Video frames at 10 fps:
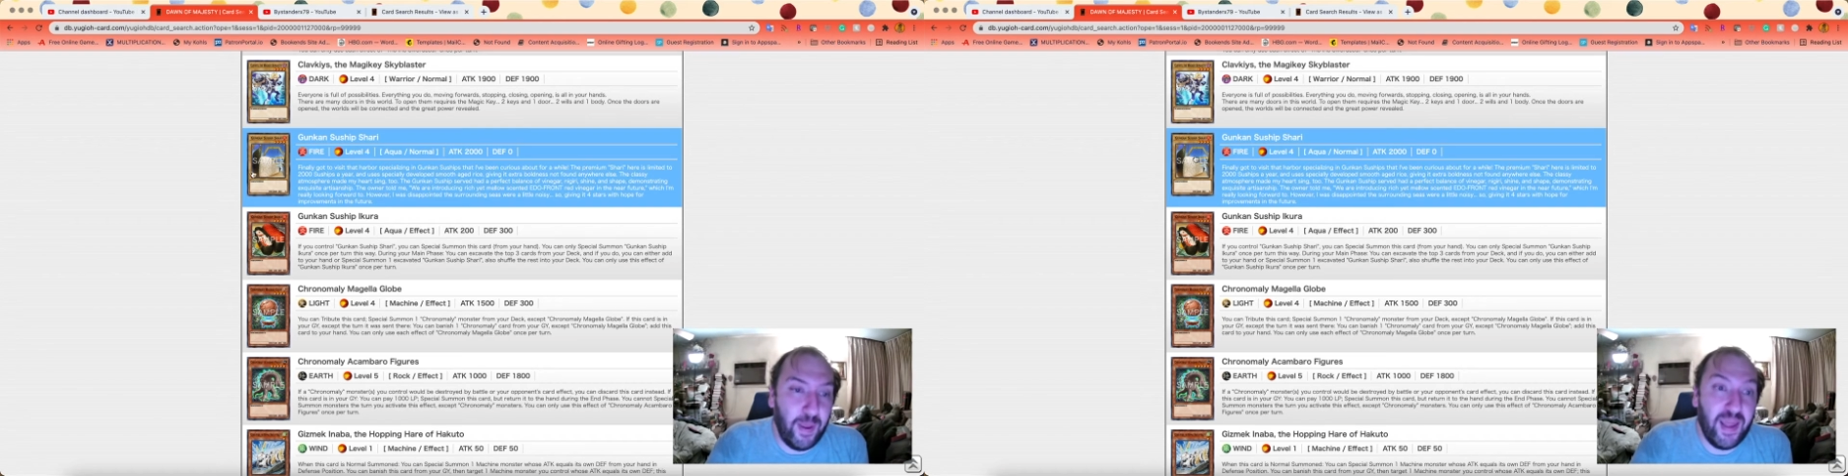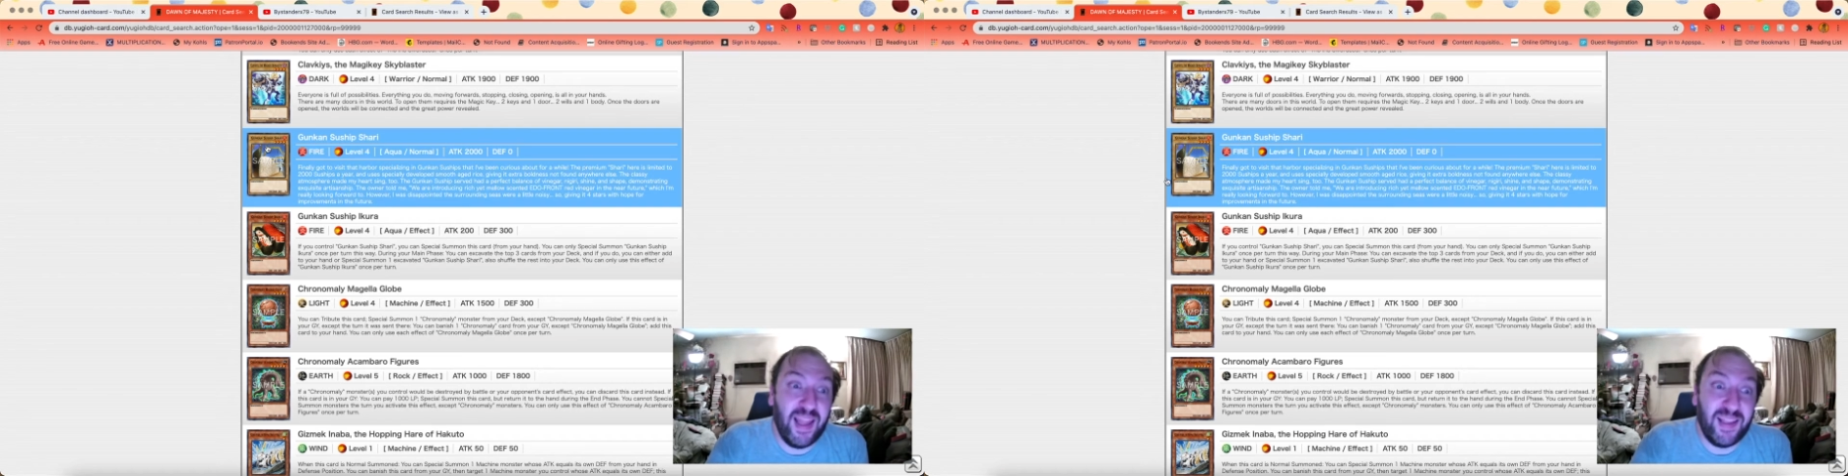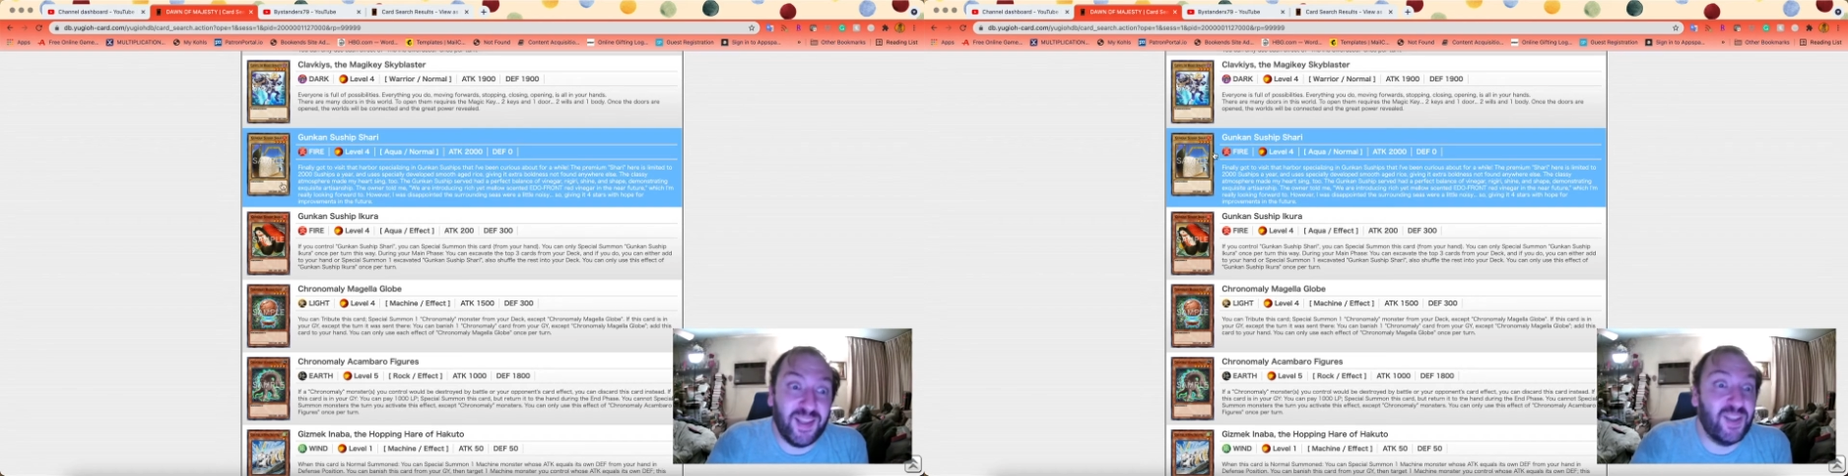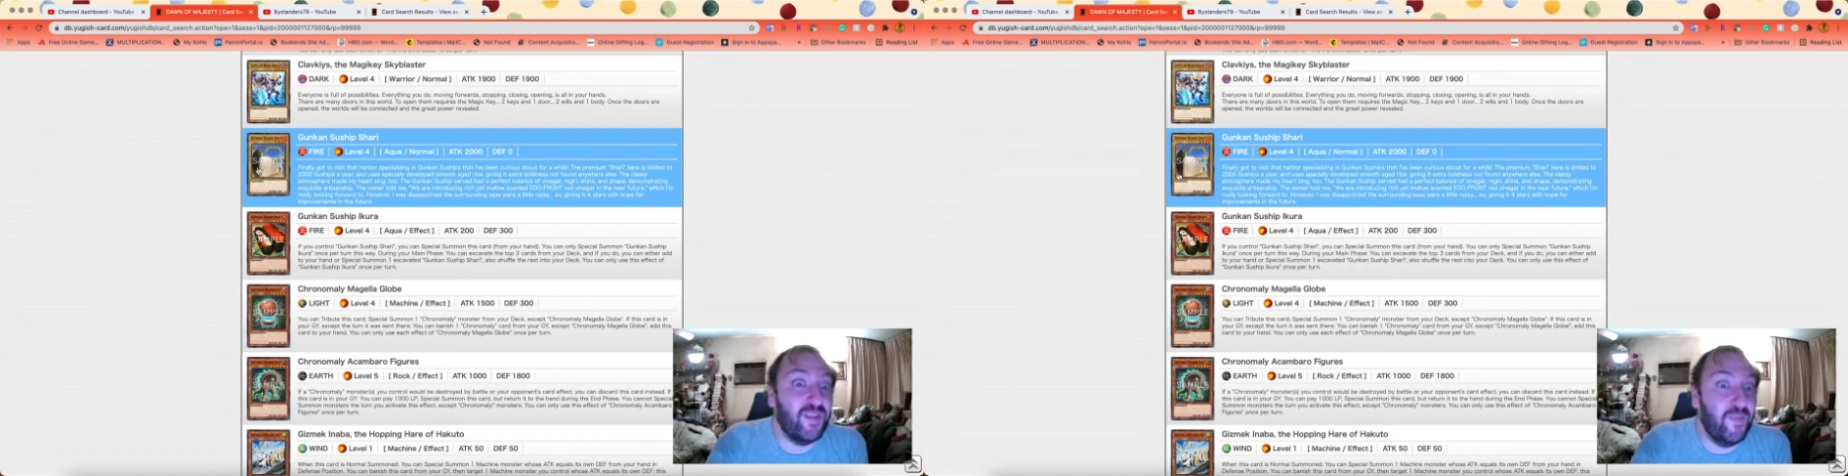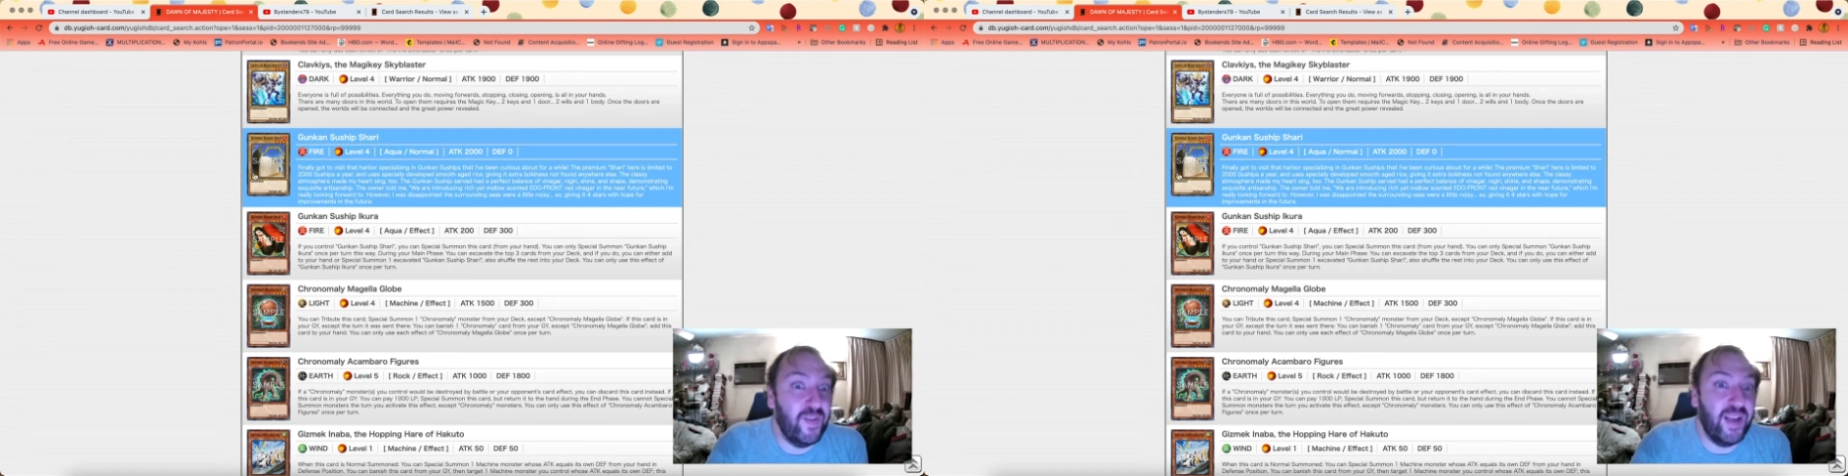its
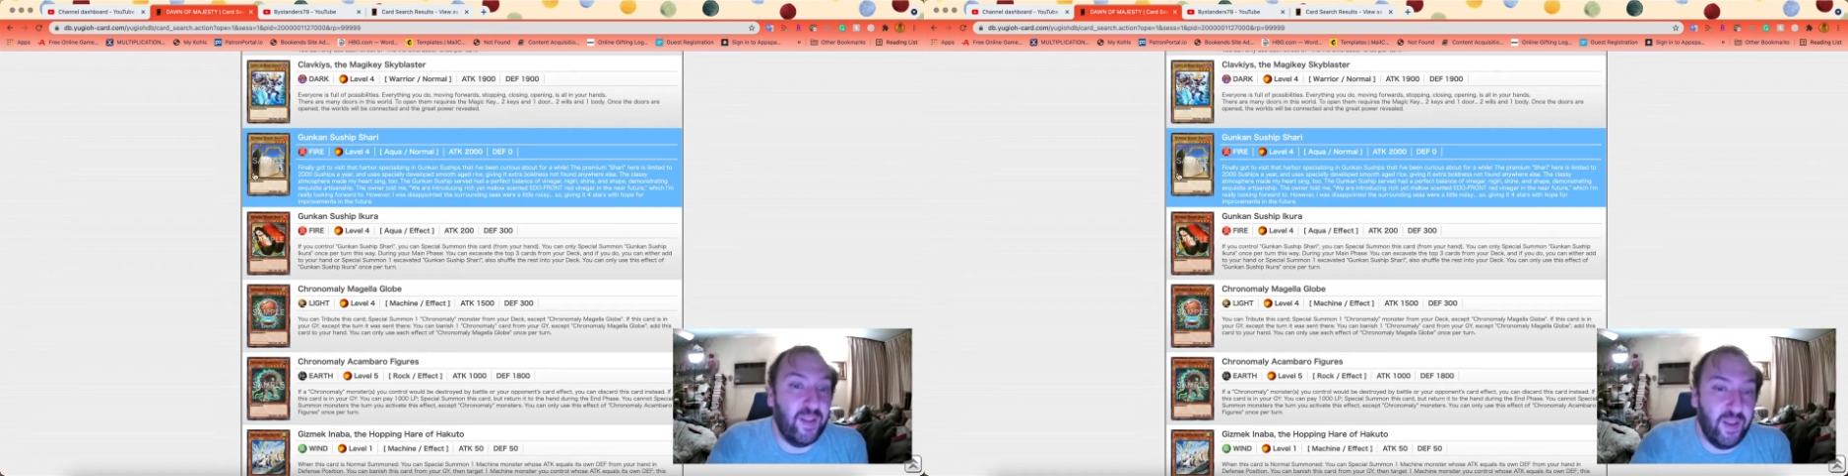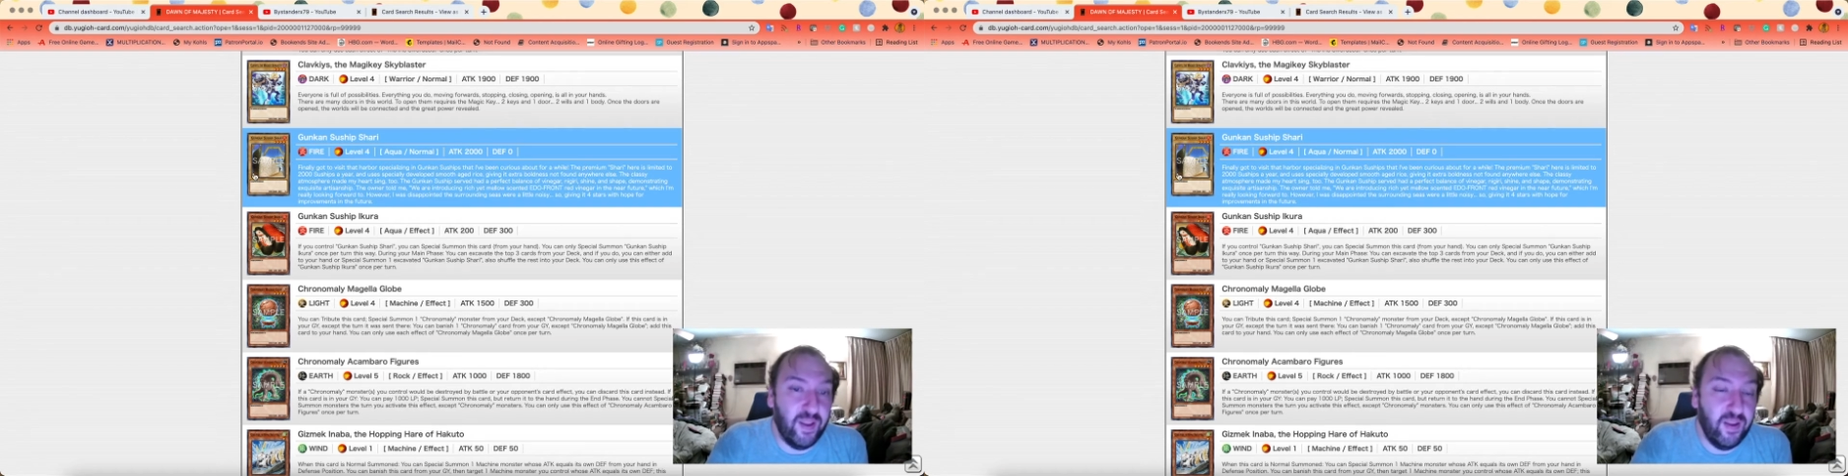vanilla.